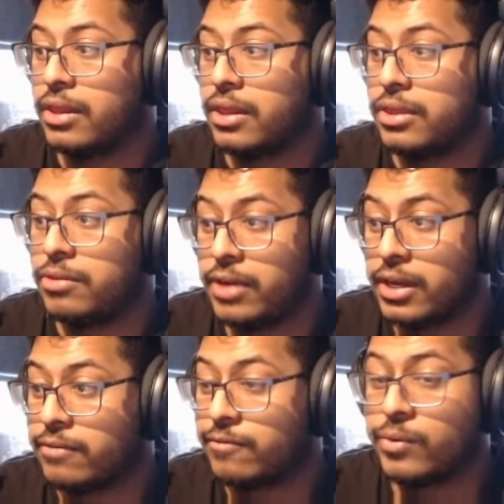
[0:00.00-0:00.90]
three out
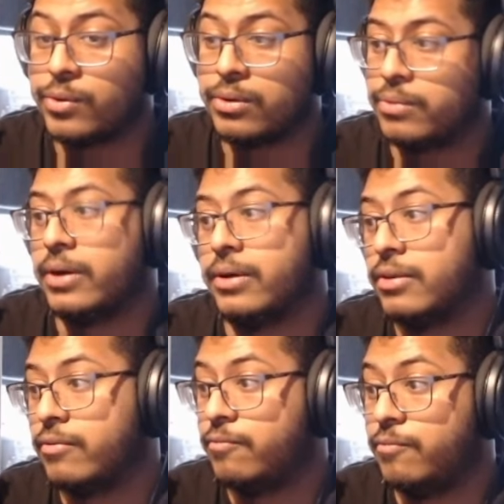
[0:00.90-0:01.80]
of four, well,
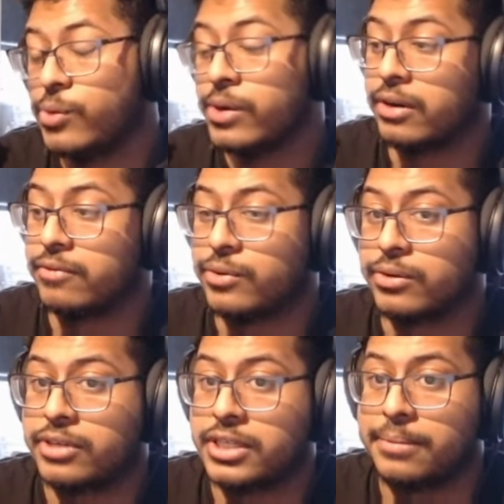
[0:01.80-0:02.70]
four out of four.
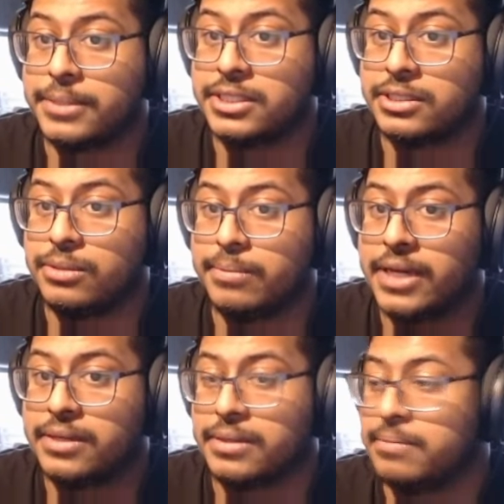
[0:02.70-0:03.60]
Crit damage isn't too bad
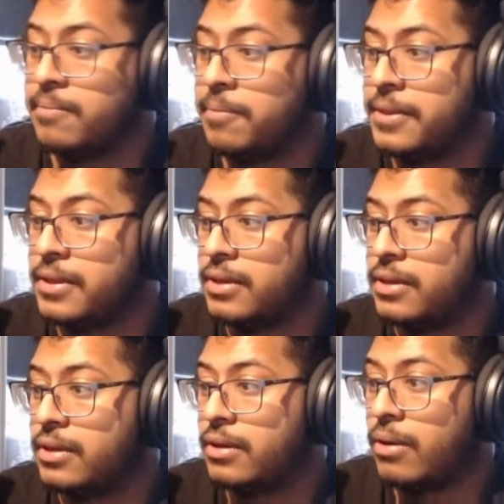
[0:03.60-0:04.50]
on him.
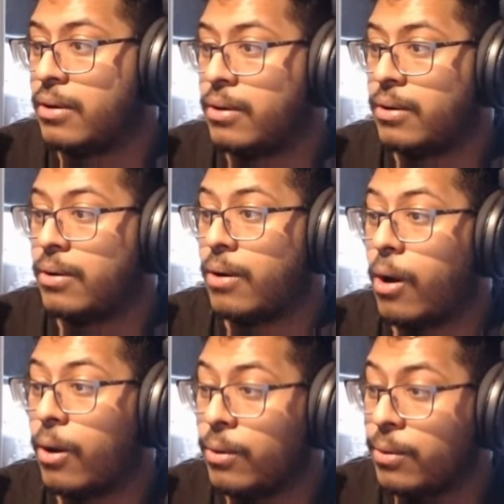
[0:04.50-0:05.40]

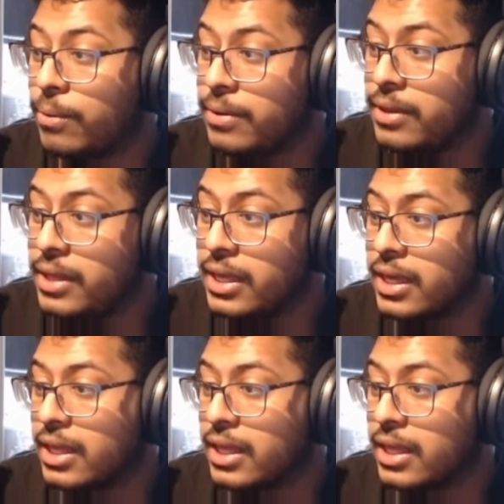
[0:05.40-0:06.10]
Holy!